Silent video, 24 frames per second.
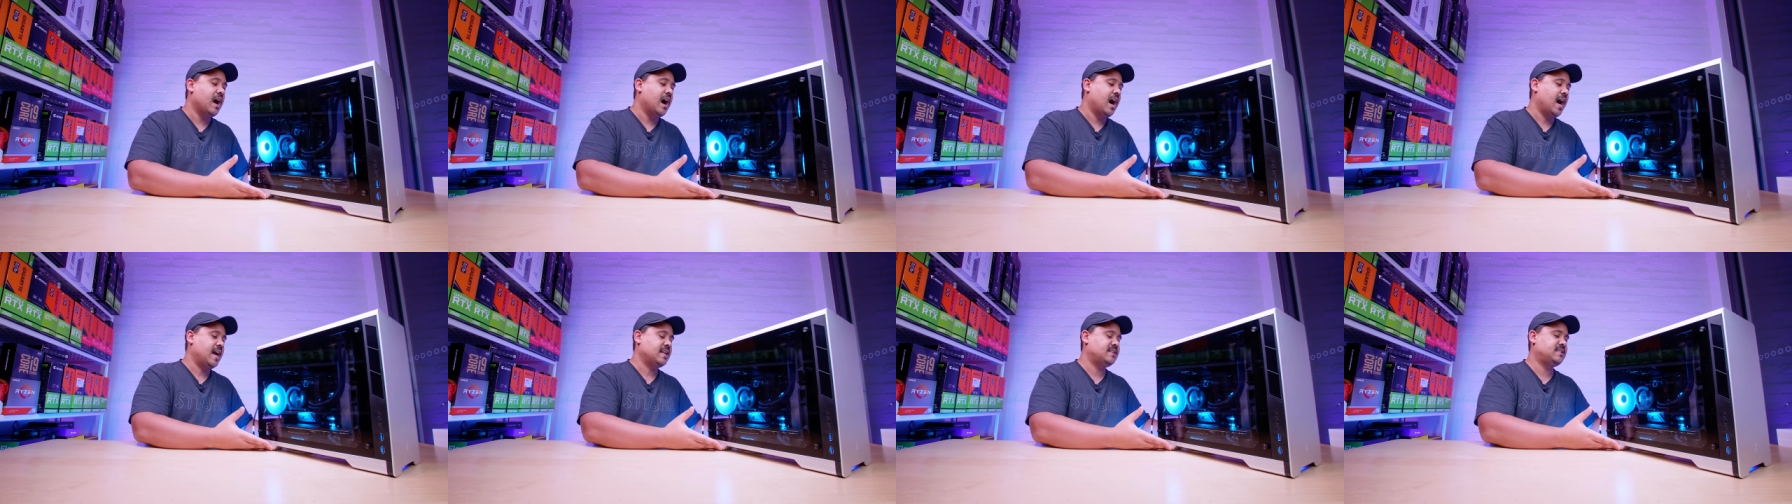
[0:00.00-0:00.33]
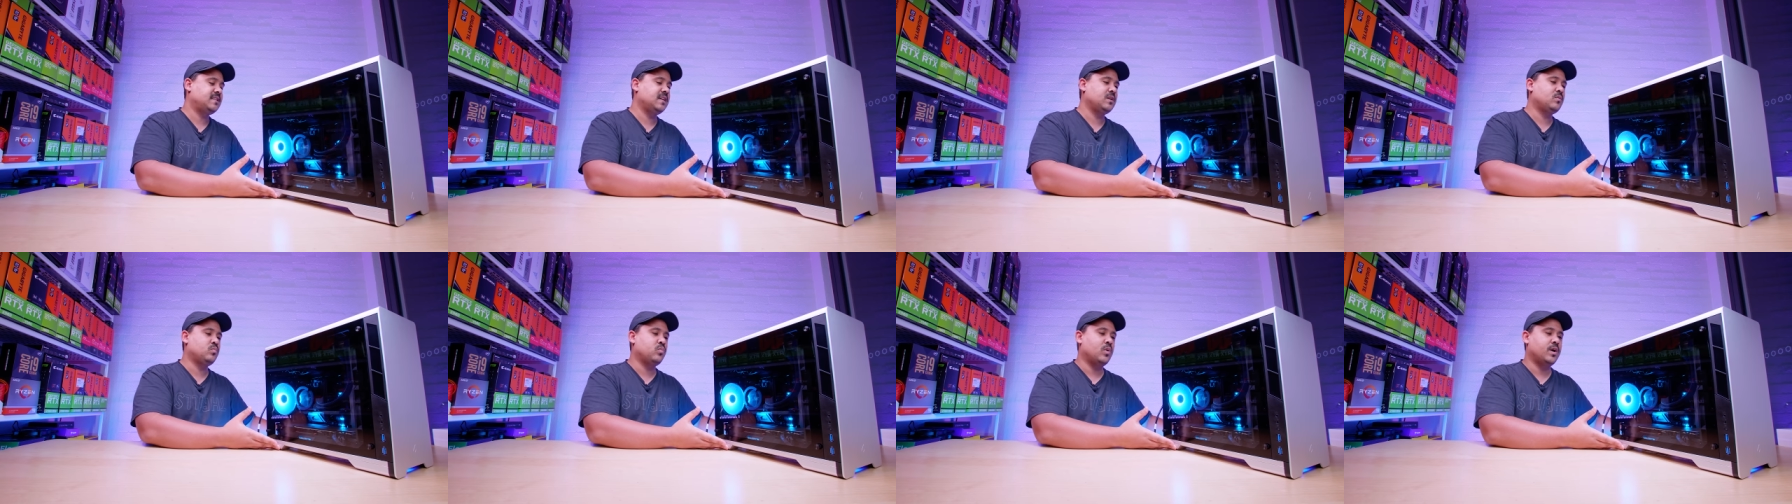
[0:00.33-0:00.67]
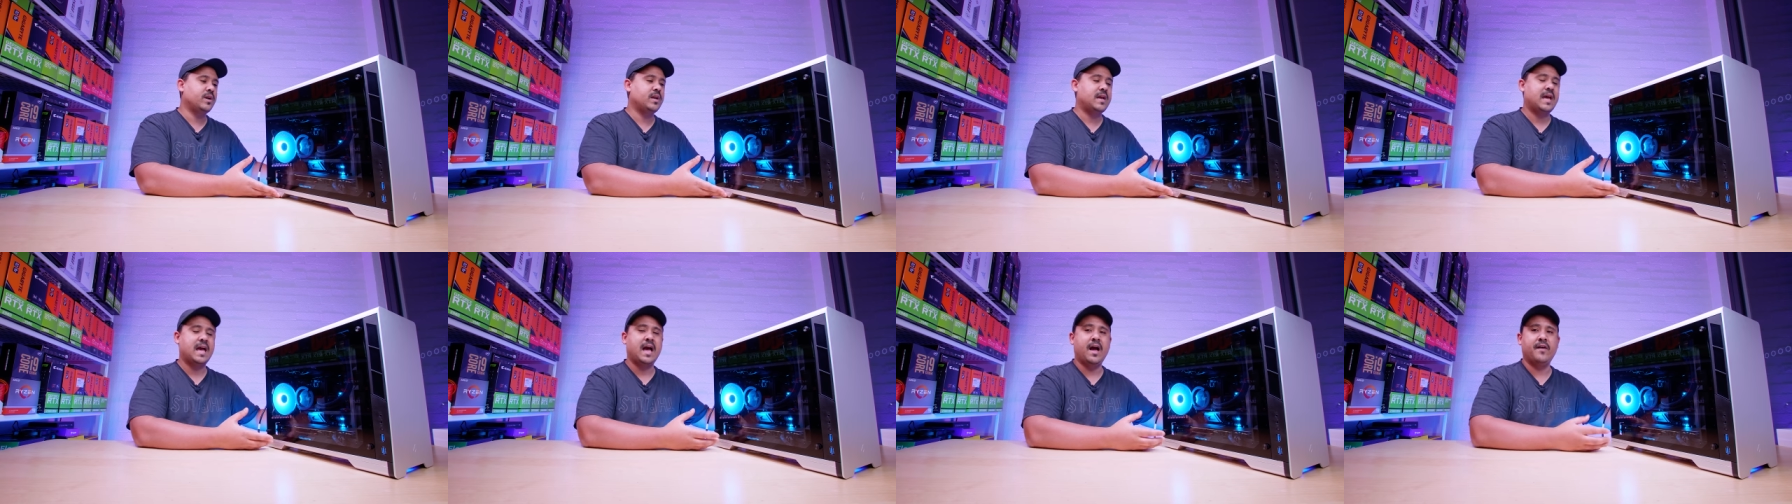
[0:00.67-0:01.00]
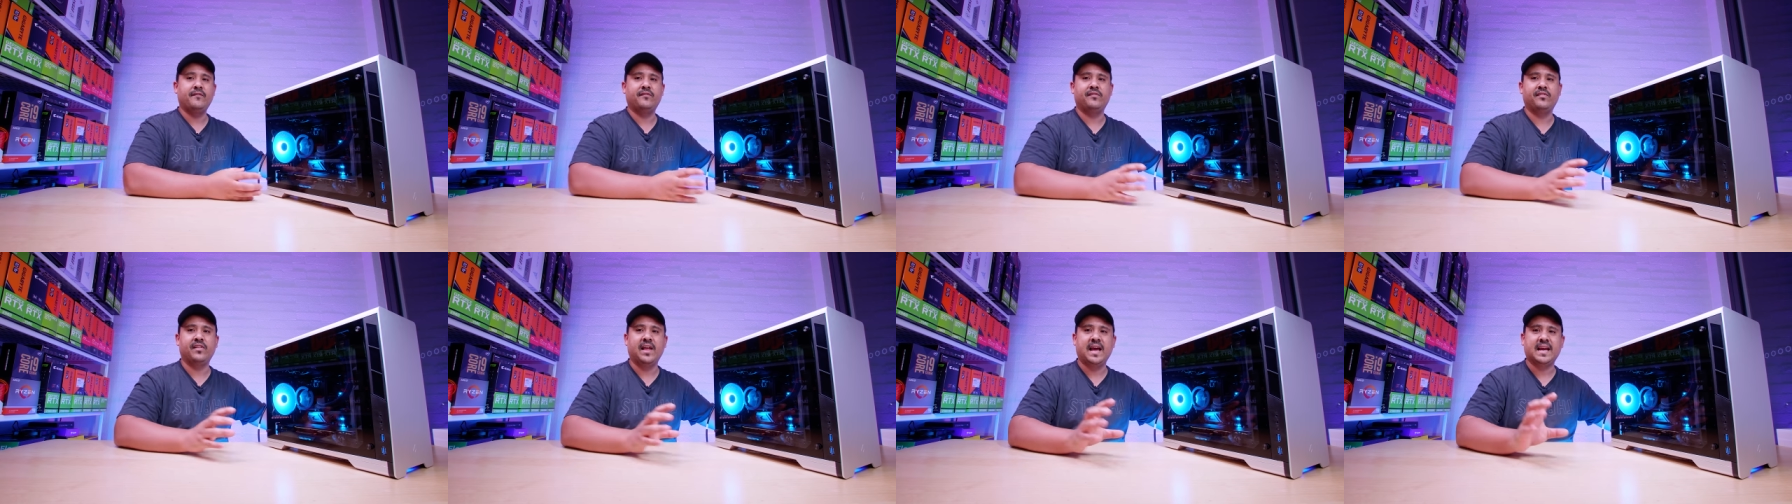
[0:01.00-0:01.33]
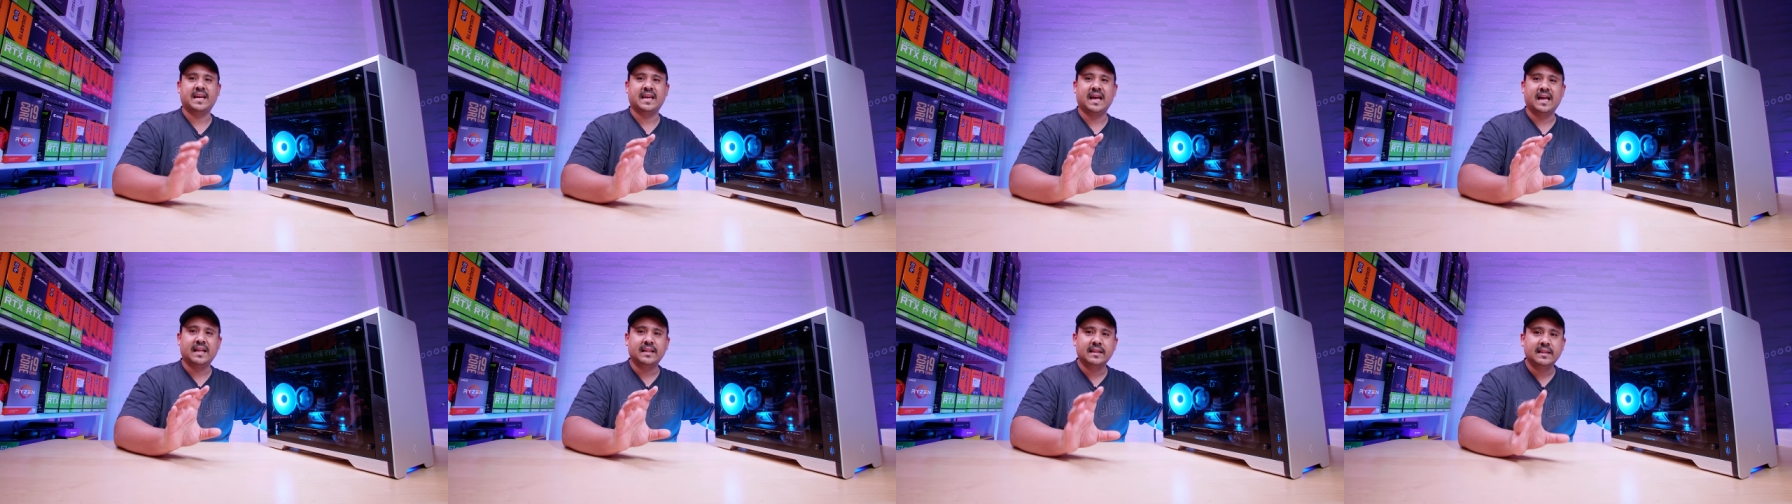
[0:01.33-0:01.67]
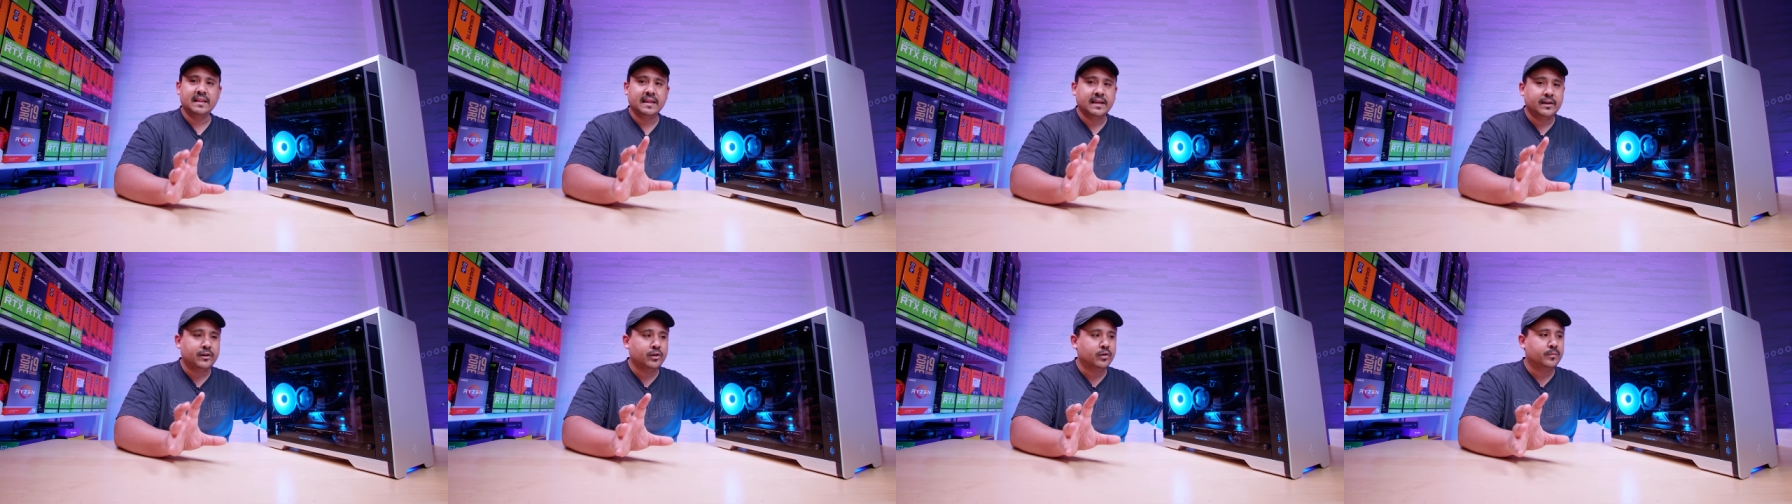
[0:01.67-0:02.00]
I did wanna have like a
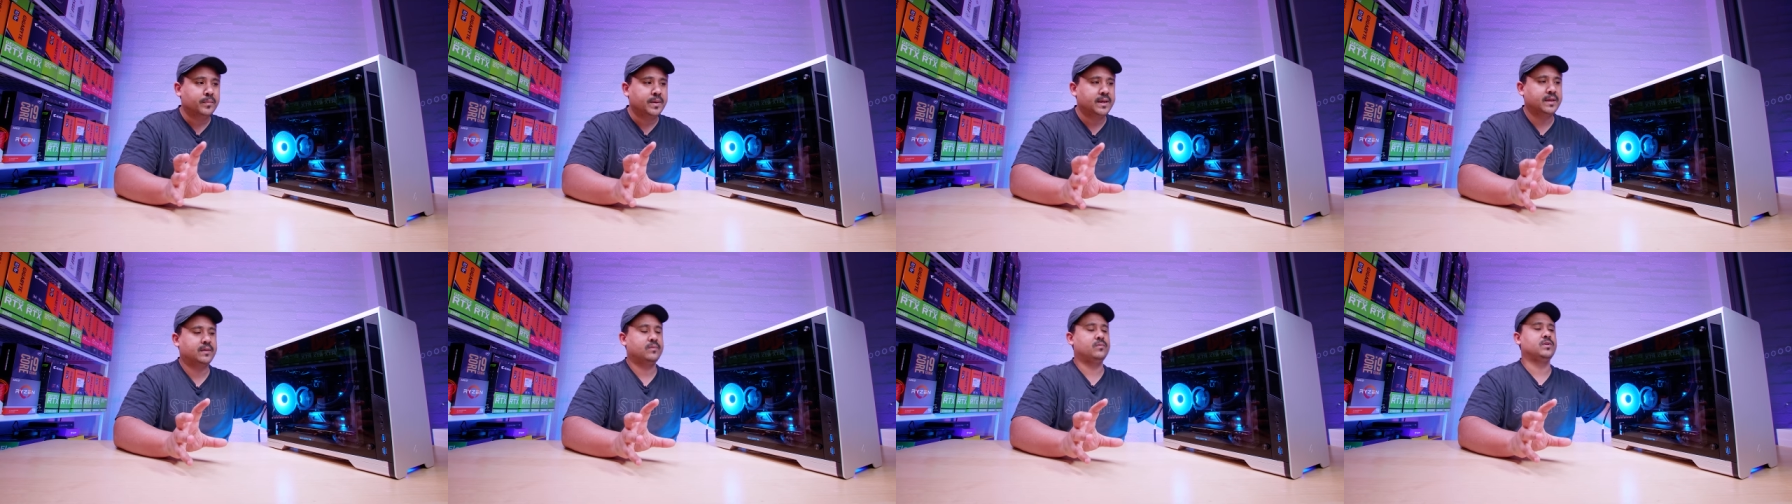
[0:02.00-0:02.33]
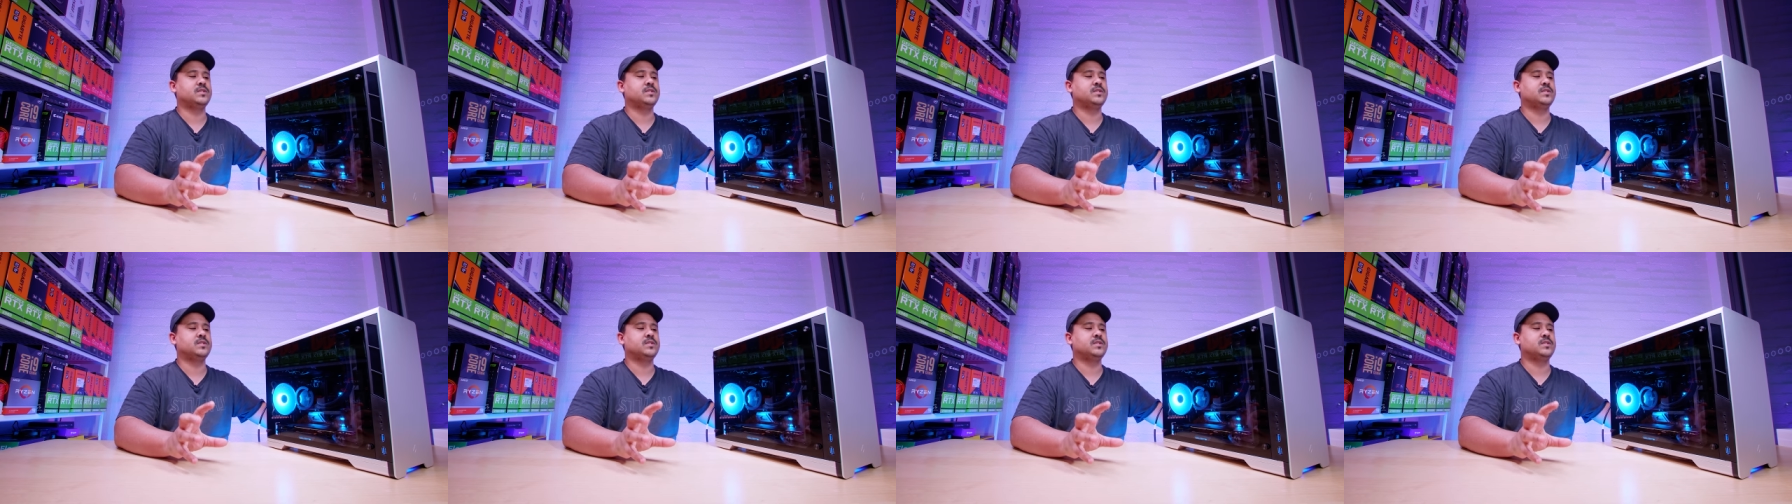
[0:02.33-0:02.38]
little bit,